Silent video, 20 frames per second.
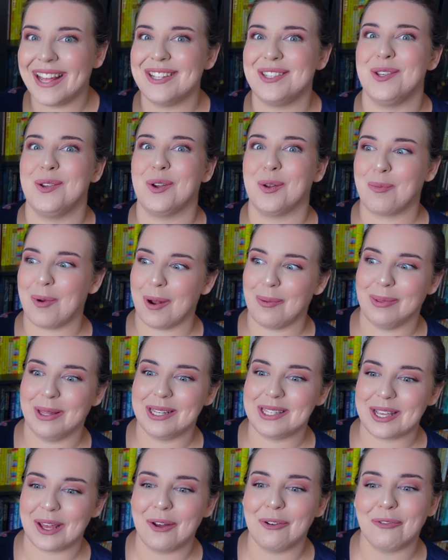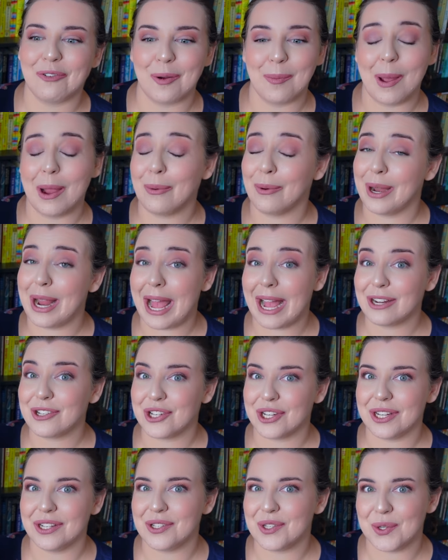as you could probably tell from my
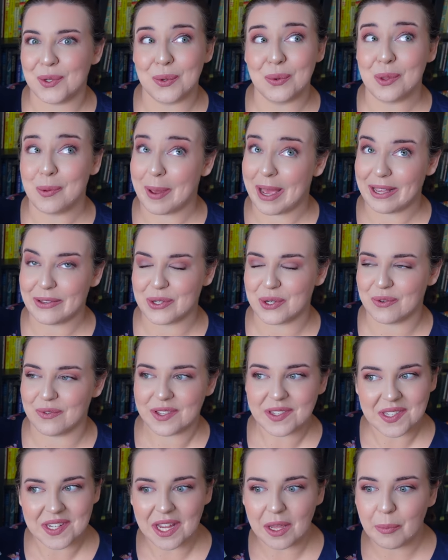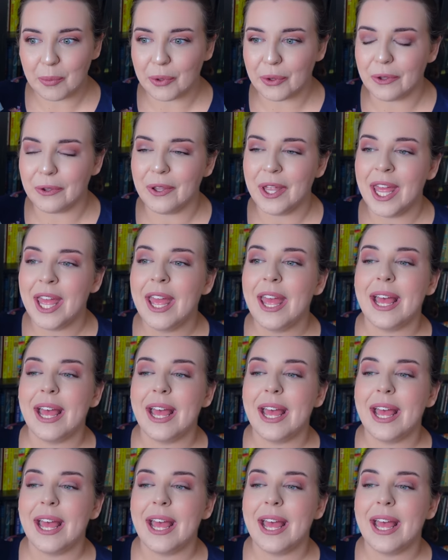reaction to The Bastard of Istanbul.